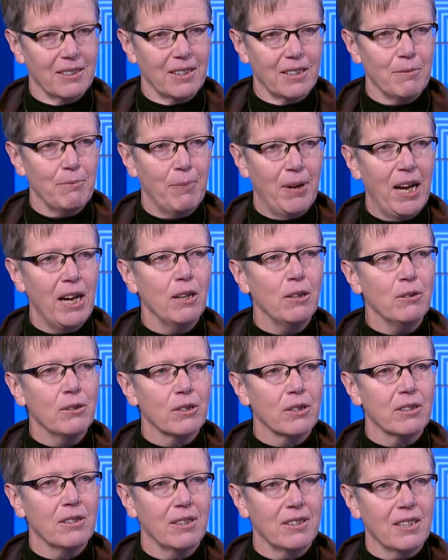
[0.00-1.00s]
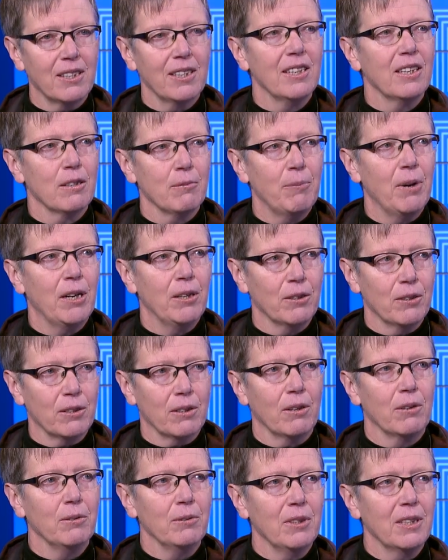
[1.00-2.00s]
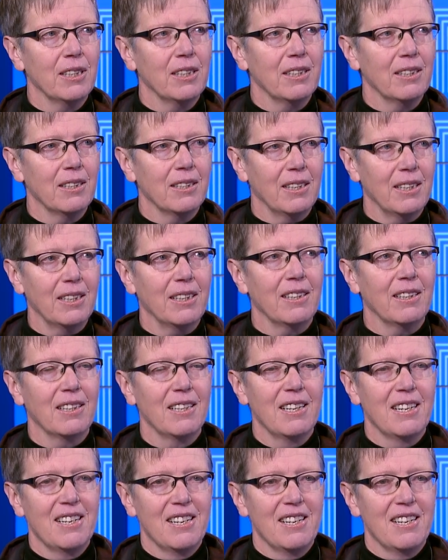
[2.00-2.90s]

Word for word: compelled to think about only the